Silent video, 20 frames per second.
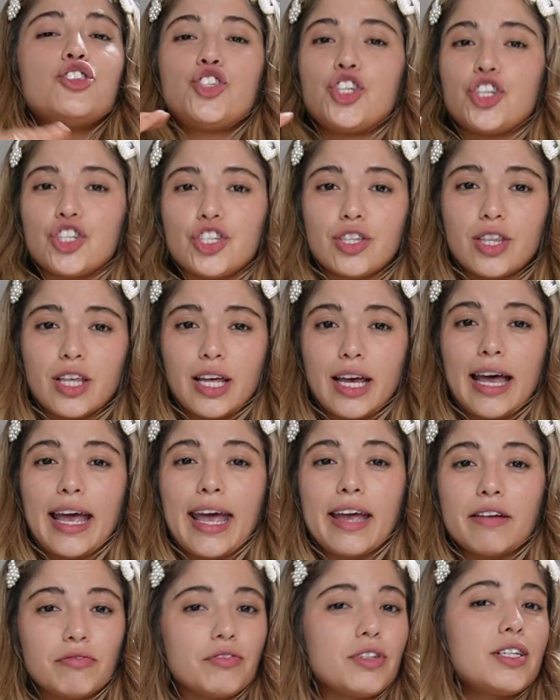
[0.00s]
just so that
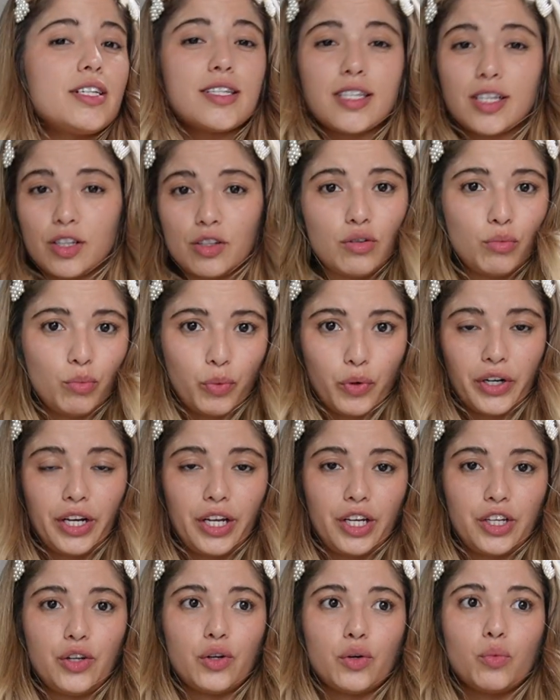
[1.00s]
every single
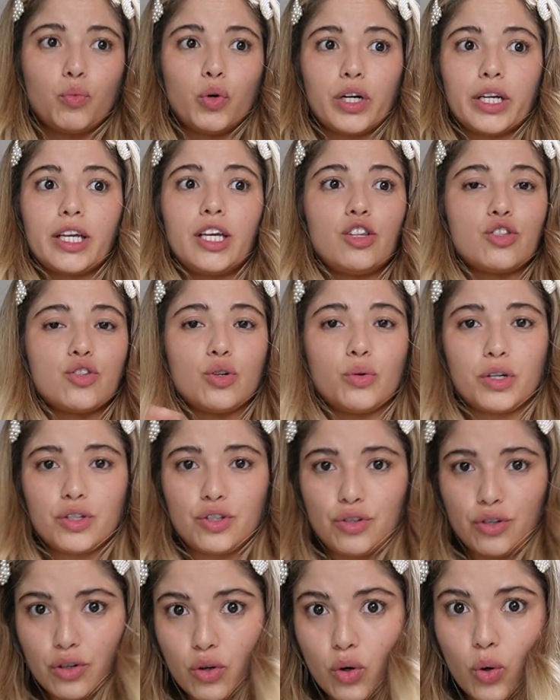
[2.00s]
morning you're working
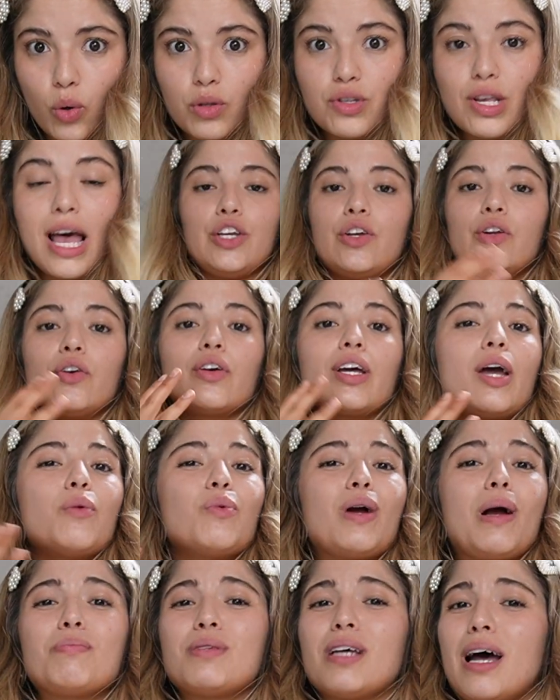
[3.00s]
towards your goals. You don't get
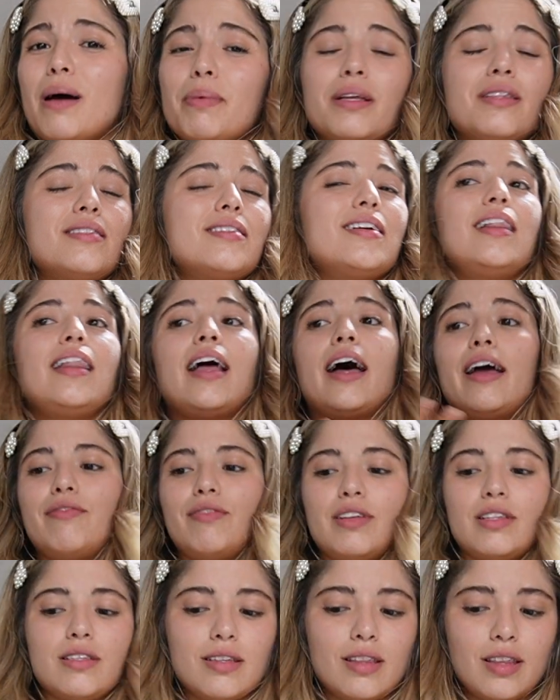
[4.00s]
wrapped up into life,
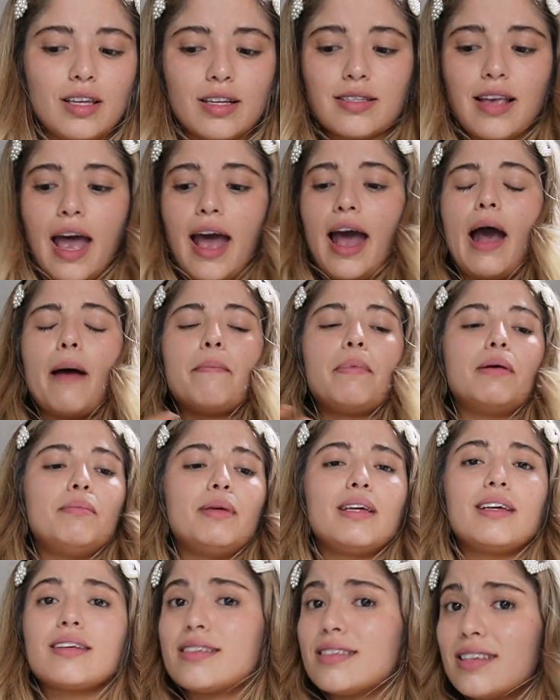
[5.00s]
into things that happen,
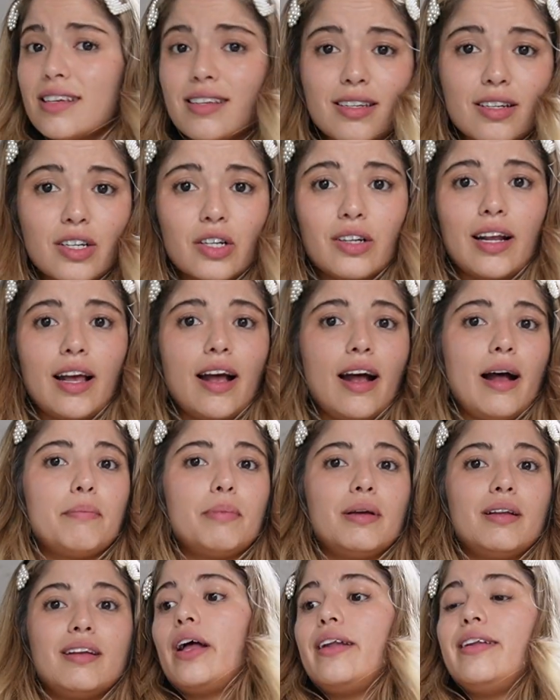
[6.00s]
because things are going to
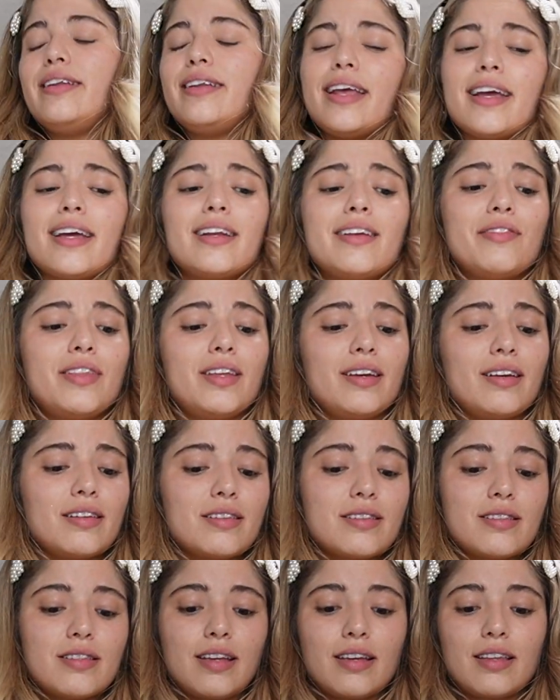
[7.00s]
happen. Negative
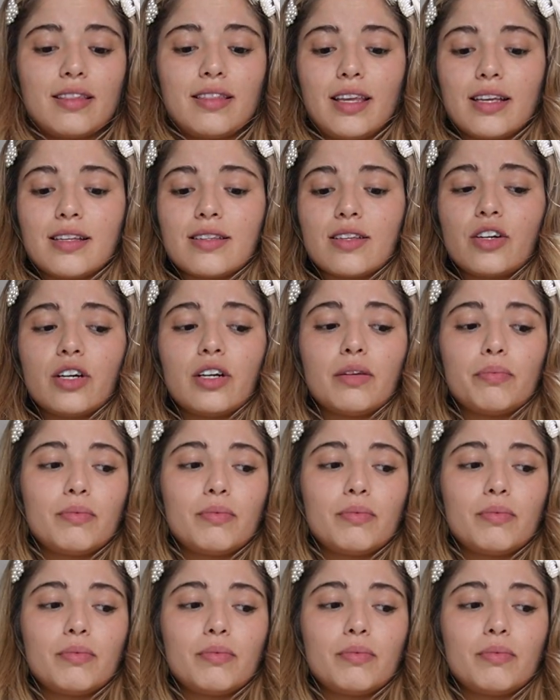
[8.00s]
things, things that are